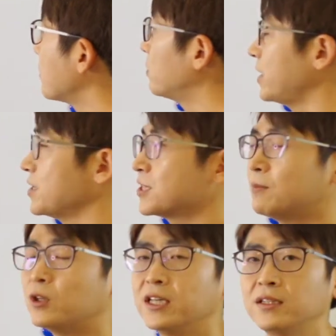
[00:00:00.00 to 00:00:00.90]
to replace
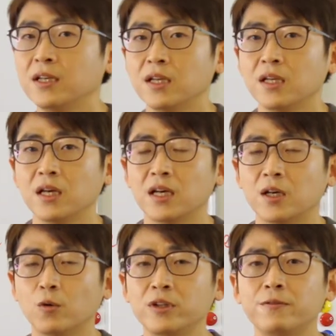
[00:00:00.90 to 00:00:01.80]
someone
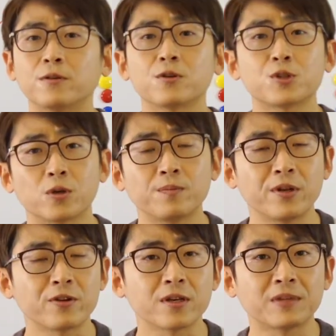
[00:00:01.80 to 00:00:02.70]
only for a
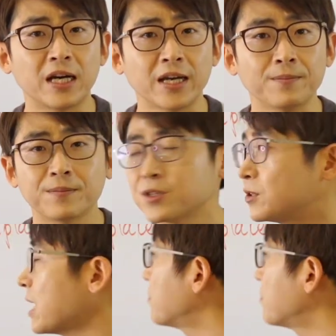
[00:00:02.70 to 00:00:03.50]
short period of time. So